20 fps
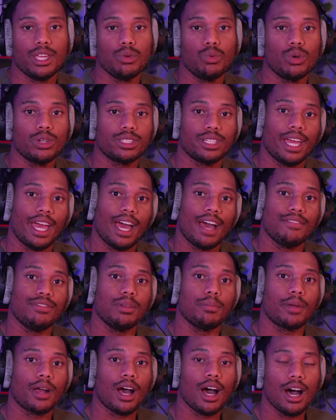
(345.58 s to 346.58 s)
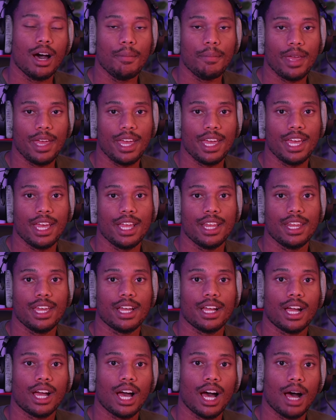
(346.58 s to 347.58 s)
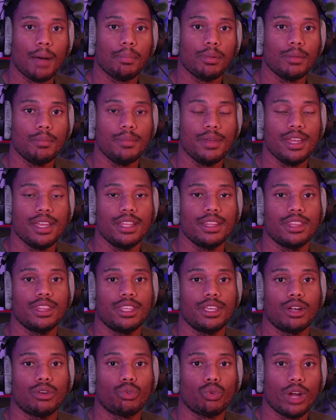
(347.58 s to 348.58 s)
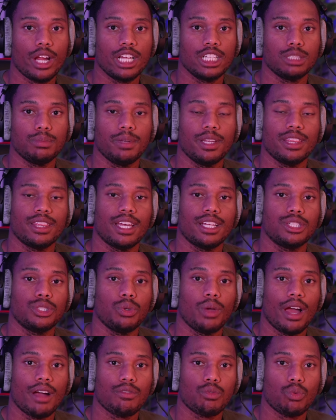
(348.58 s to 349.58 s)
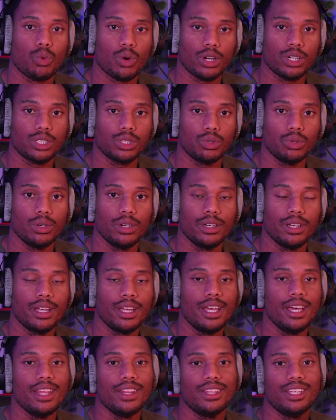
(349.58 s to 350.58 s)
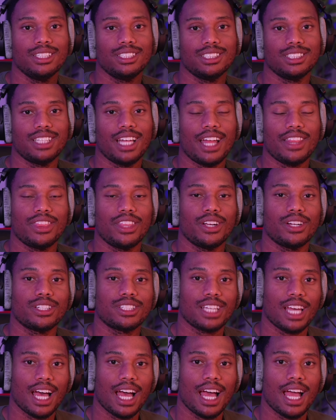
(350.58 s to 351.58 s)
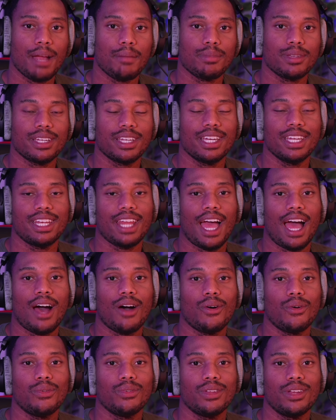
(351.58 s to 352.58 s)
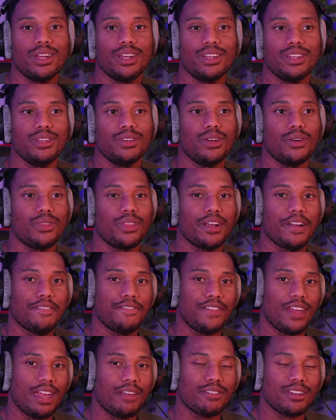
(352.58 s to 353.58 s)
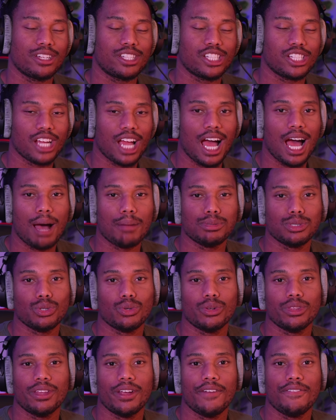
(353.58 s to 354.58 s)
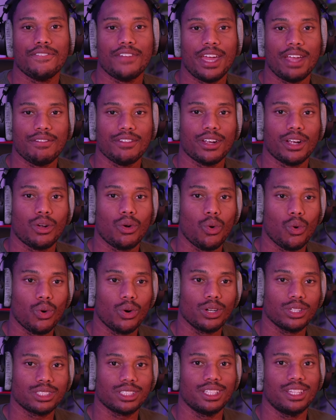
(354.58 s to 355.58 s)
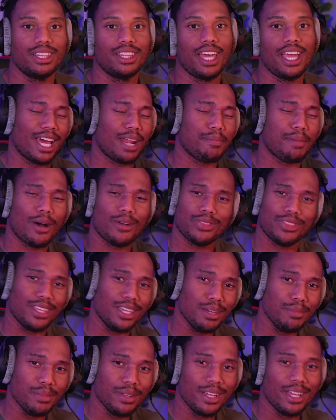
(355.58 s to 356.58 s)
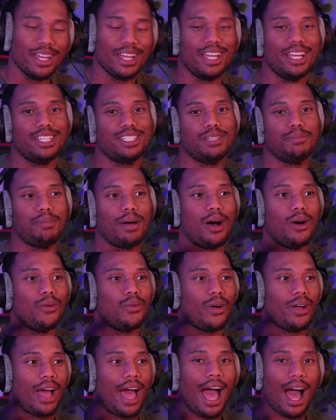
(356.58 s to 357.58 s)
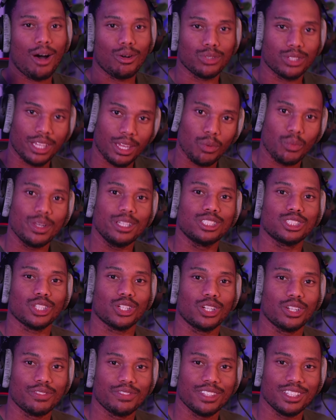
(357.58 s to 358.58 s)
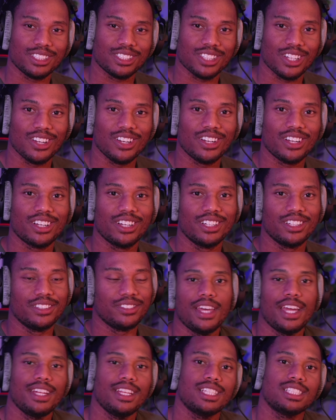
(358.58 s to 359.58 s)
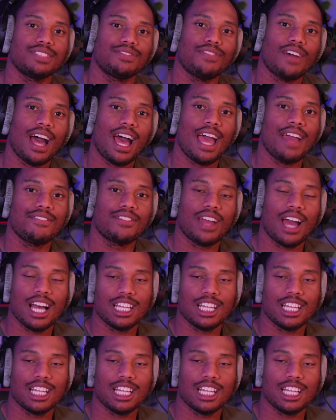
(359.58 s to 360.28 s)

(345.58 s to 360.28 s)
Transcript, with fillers: and you want to have them come in and complement the arrangement that you have worked on. This is not their time to get out, you know, their favorite chops or their favorite chords. It's not about them, it's about how can we serve this song. That is five